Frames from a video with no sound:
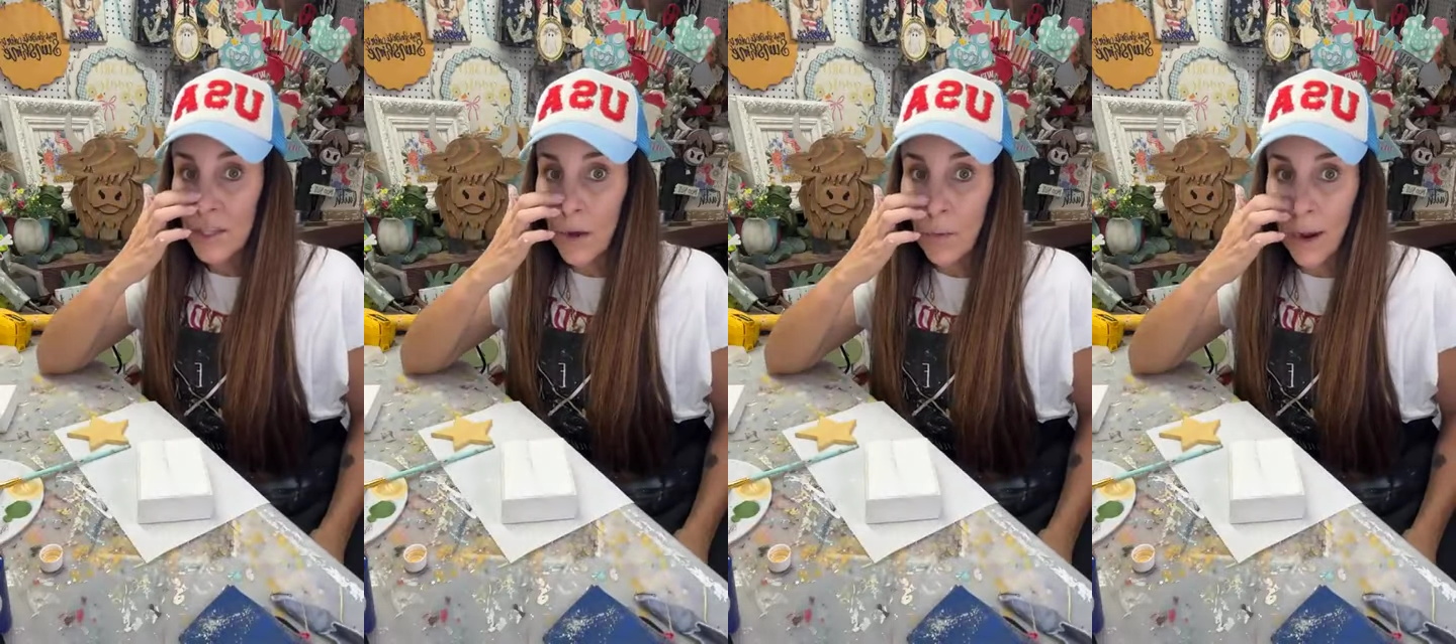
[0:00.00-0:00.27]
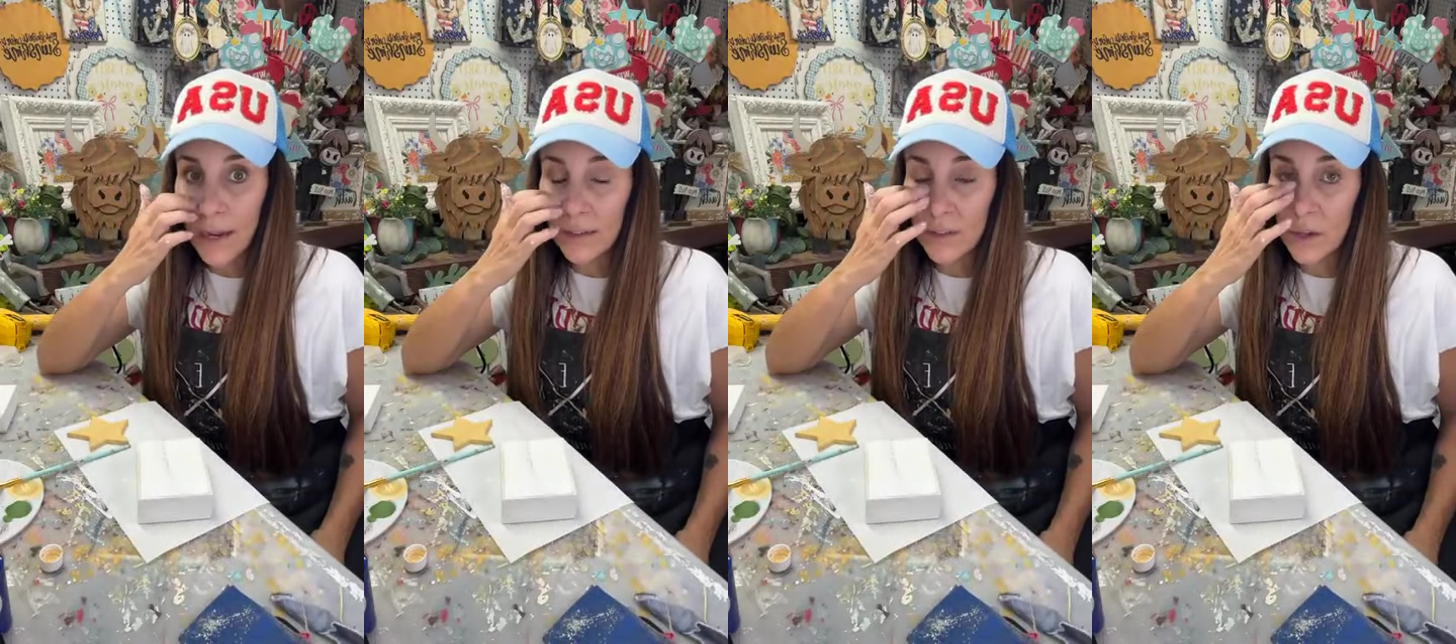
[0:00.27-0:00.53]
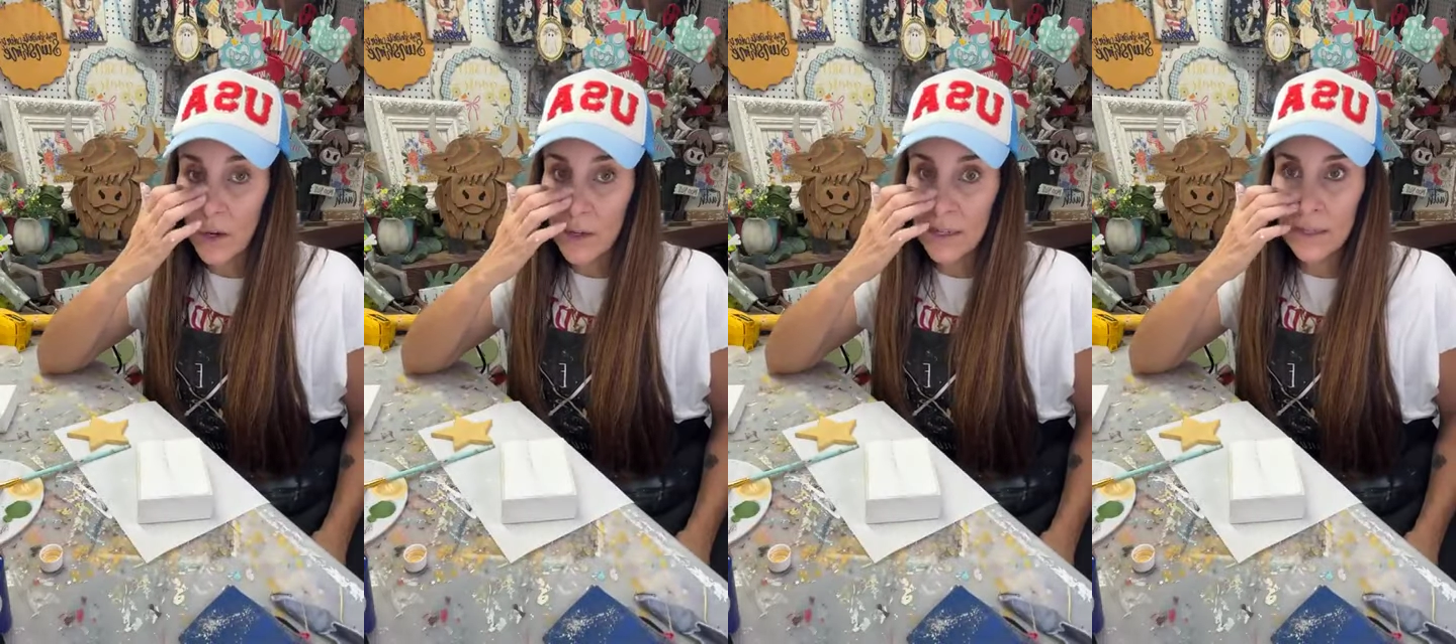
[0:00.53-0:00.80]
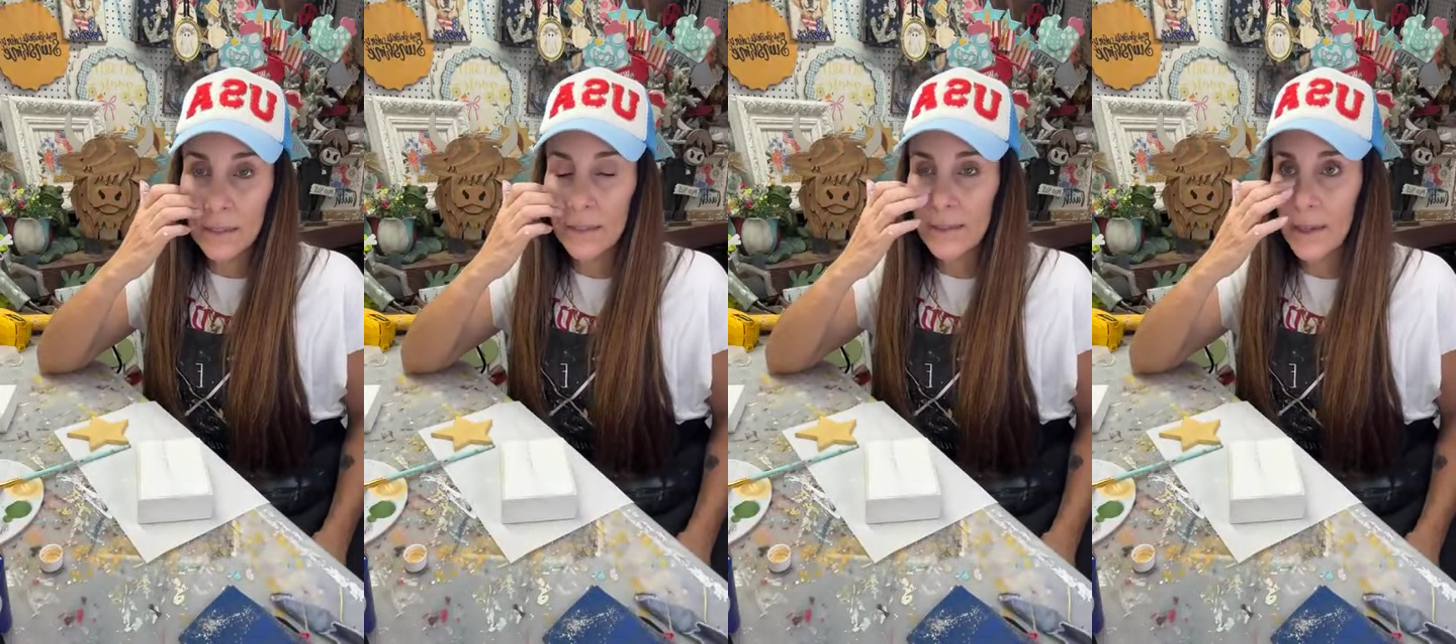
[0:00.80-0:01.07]
So I
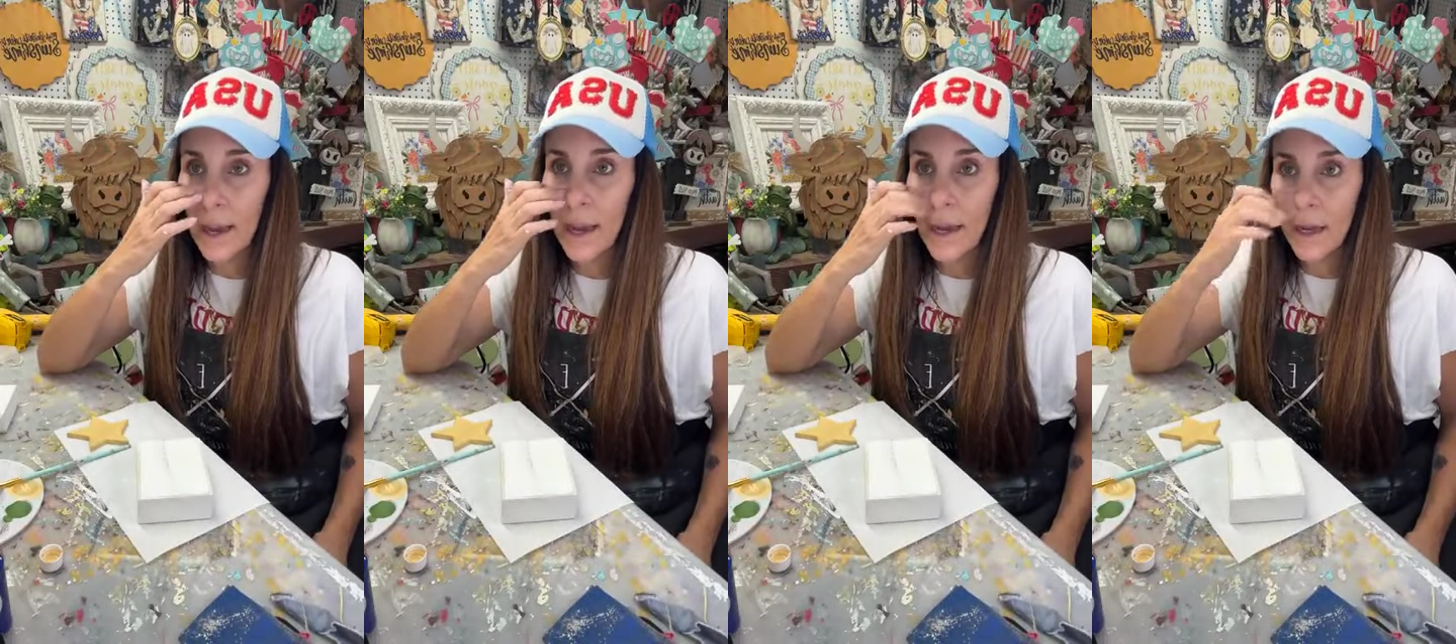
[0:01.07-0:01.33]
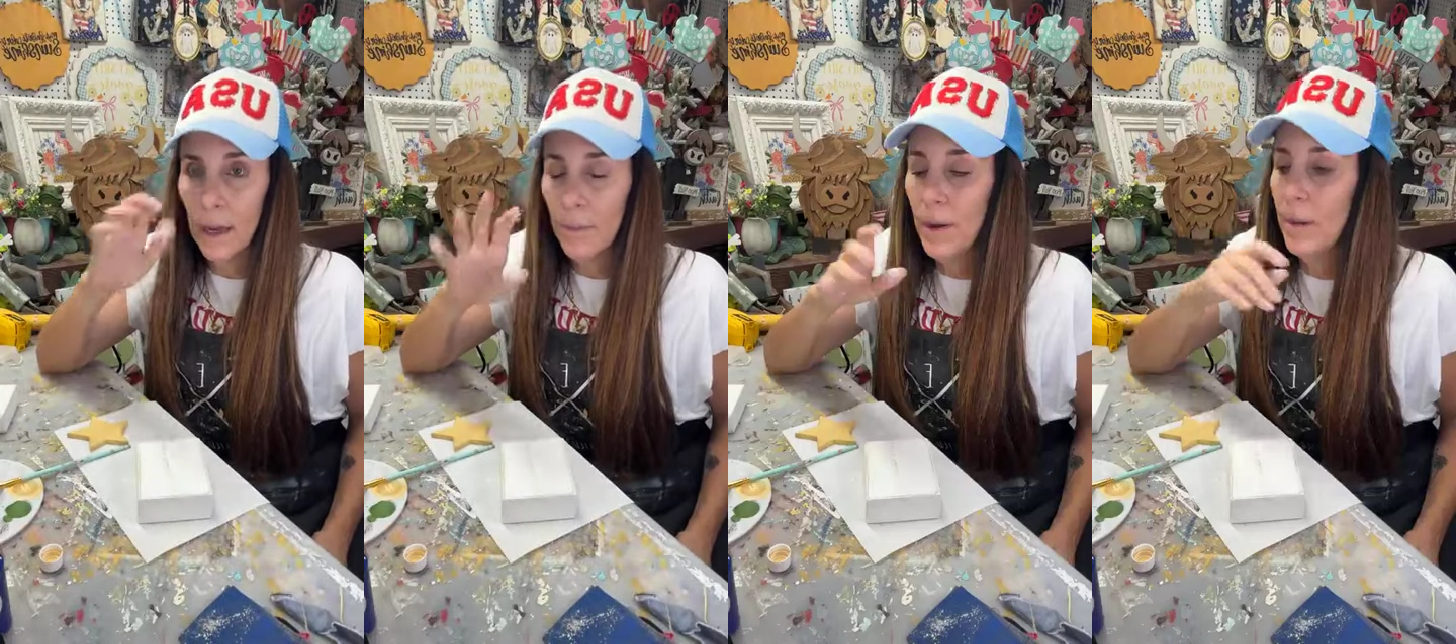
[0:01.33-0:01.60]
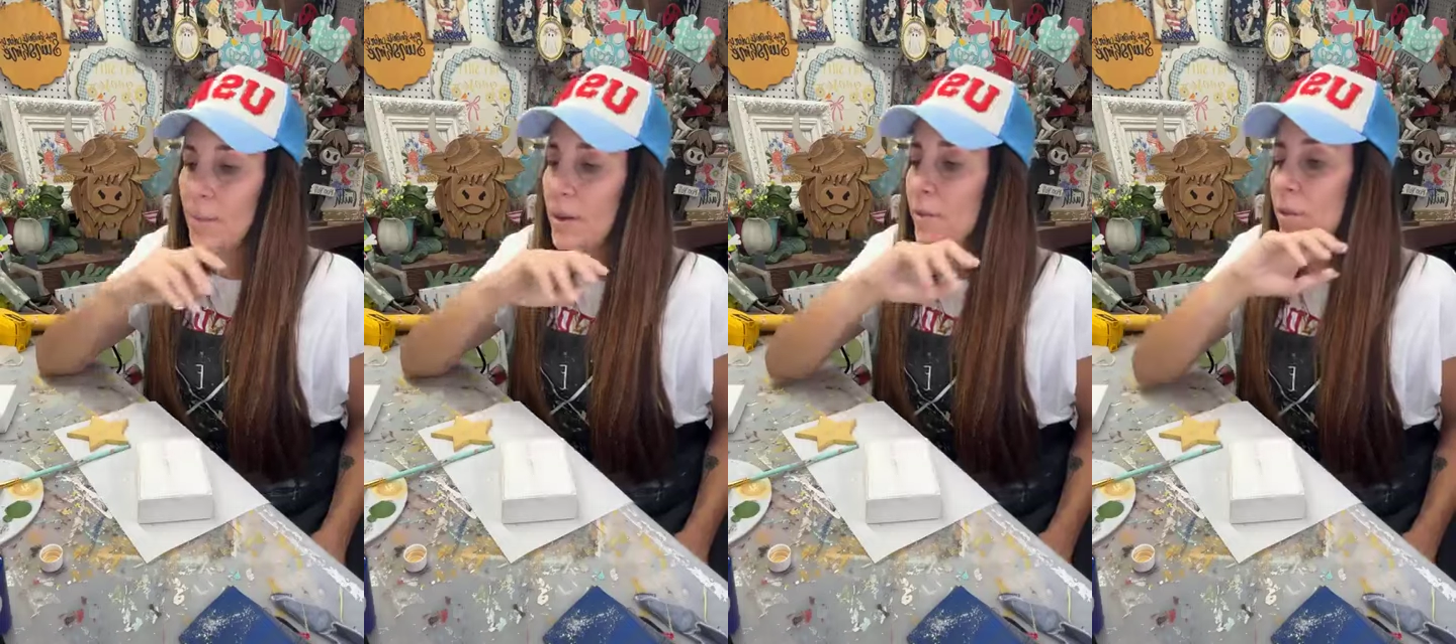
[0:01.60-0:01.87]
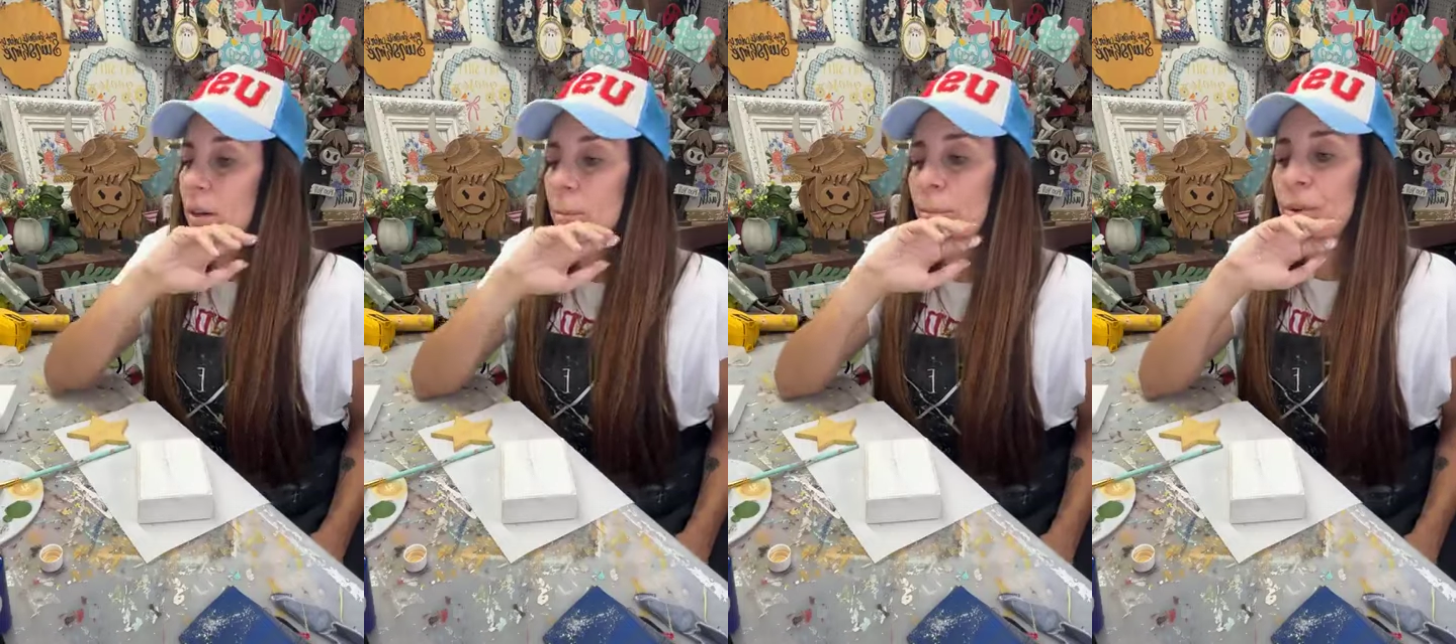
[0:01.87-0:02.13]
started to say about my
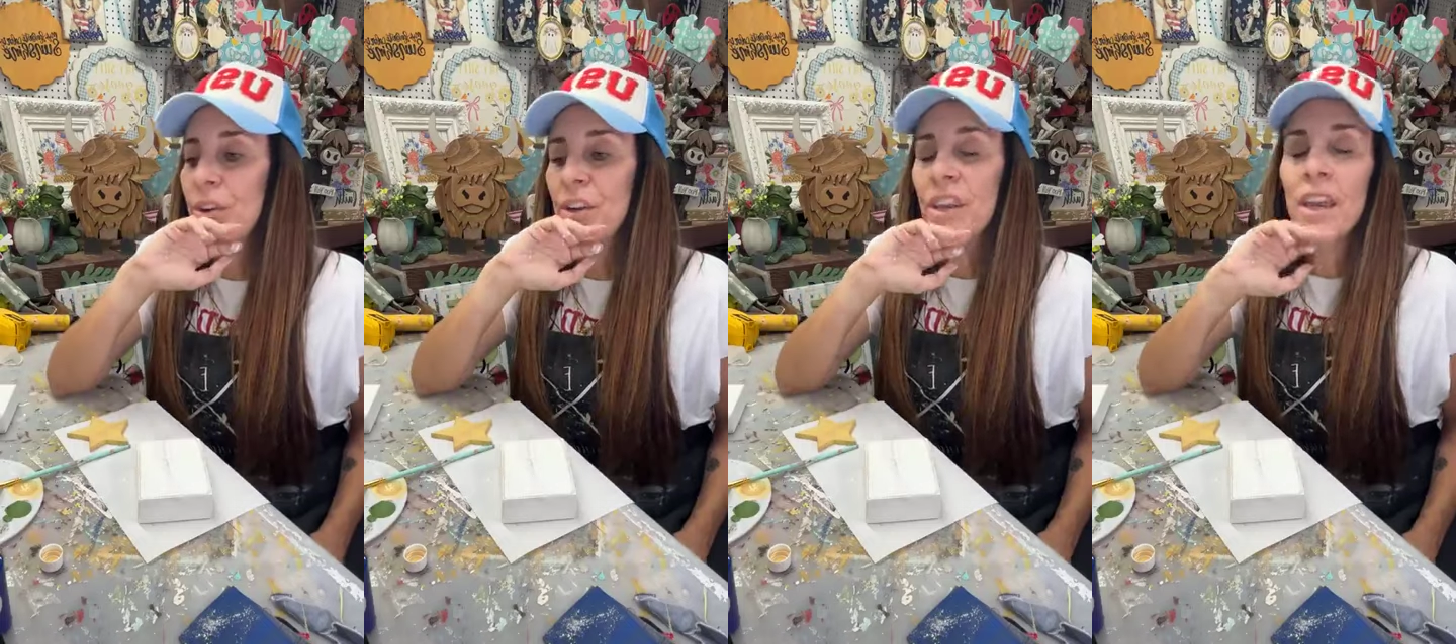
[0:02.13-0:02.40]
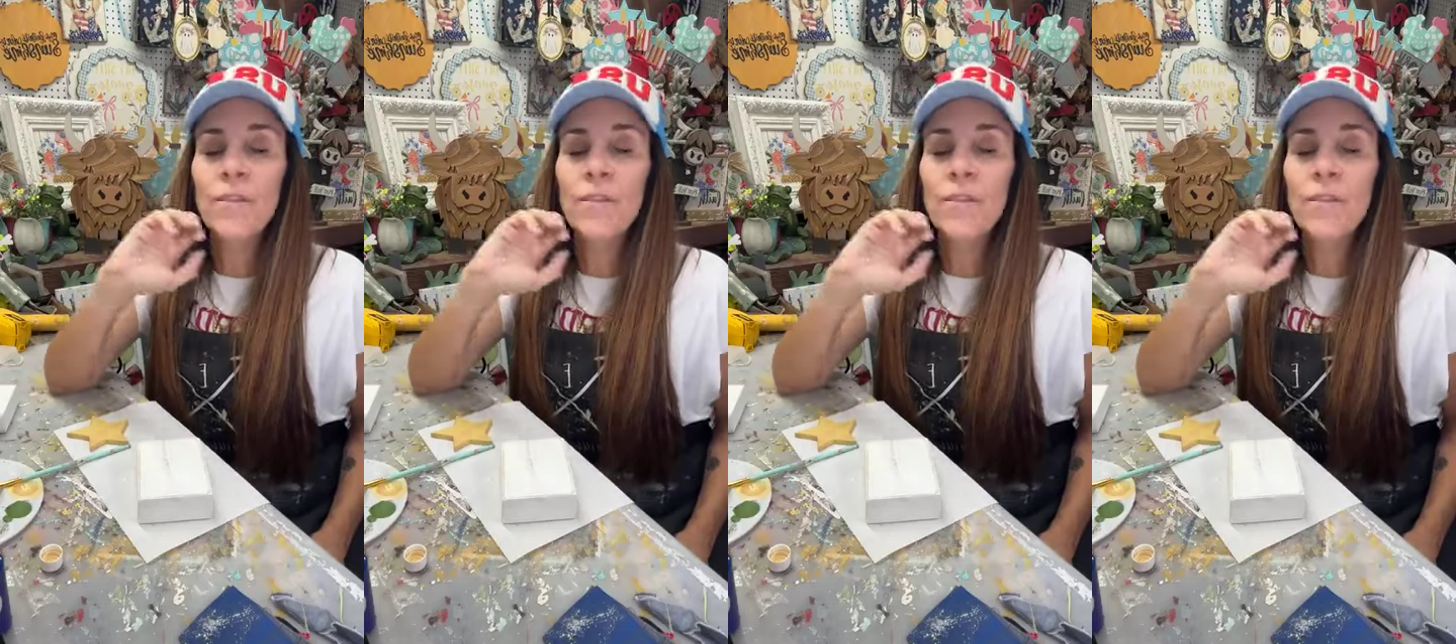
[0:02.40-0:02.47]
friend Brooke,